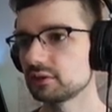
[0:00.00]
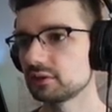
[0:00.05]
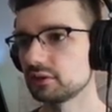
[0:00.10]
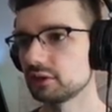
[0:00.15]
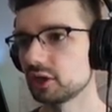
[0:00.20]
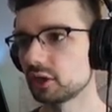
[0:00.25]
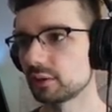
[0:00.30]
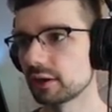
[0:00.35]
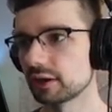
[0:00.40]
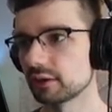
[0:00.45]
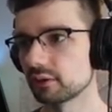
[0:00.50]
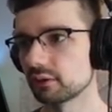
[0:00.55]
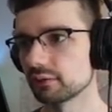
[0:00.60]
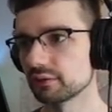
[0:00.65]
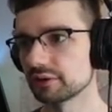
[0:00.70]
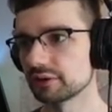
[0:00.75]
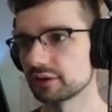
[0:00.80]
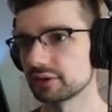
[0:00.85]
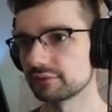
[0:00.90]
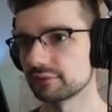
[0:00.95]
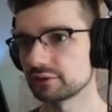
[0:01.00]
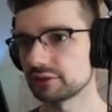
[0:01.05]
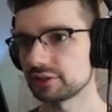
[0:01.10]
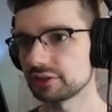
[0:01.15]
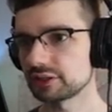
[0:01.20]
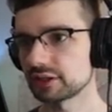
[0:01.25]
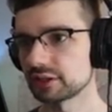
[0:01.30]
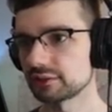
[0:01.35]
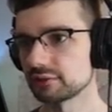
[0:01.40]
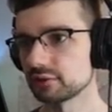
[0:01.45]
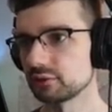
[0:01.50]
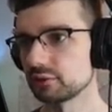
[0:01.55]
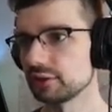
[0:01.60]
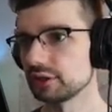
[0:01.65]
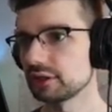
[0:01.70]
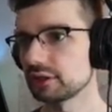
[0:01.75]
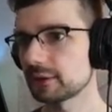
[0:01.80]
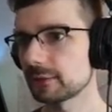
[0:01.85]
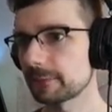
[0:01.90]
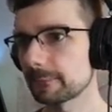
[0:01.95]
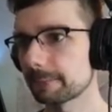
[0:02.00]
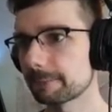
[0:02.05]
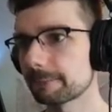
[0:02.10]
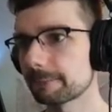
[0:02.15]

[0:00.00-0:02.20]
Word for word: No arrow recovery, kind of annoying.